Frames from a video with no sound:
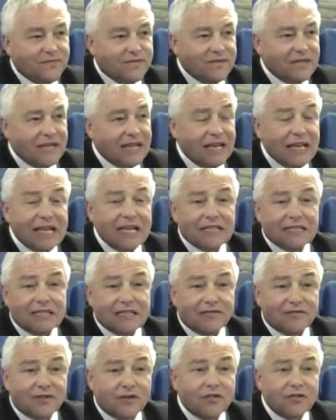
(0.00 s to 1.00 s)
it is.
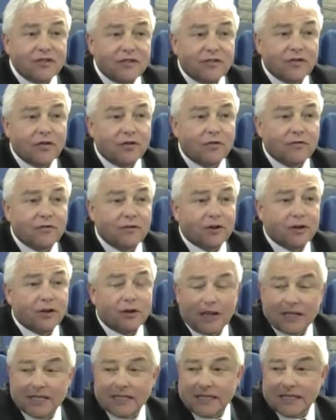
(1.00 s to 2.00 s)
It's very difficult for
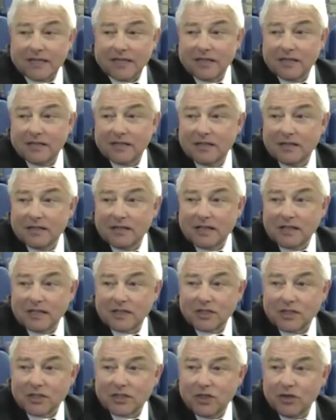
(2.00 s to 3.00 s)
karateka. That's
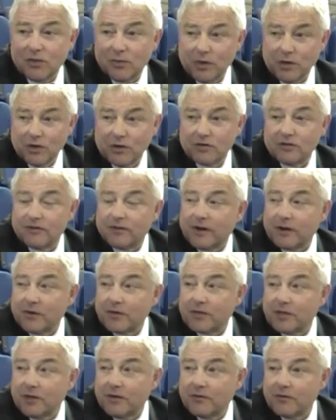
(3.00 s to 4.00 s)
the term we use for
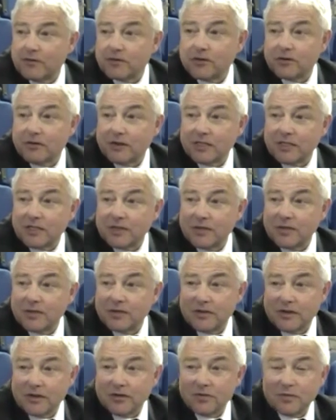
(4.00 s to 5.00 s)
ourselves as karate,
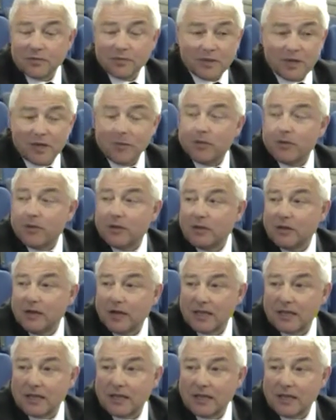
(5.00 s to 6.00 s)
people,
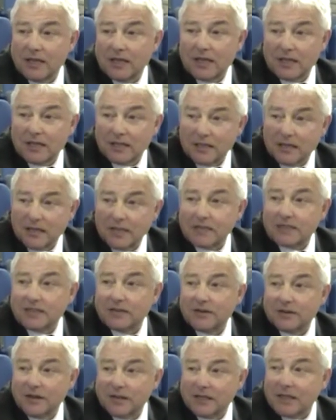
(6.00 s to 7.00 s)
athletes or
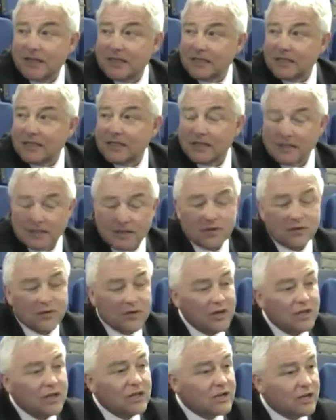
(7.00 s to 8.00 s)
athletic,
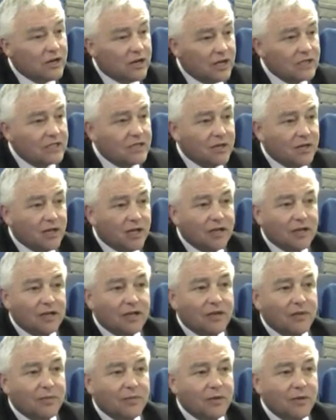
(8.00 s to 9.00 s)
karateka
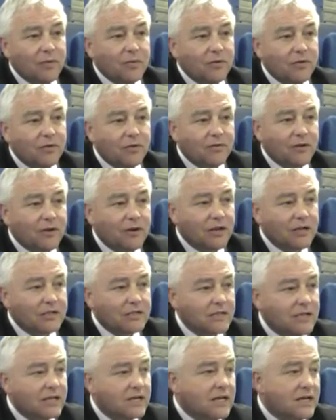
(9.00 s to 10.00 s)
people,
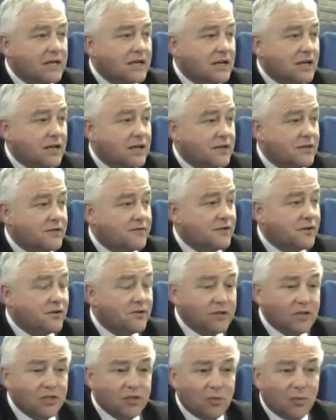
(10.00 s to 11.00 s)
karate, and very
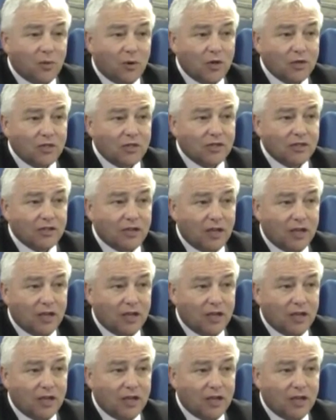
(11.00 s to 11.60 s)
disappointing that the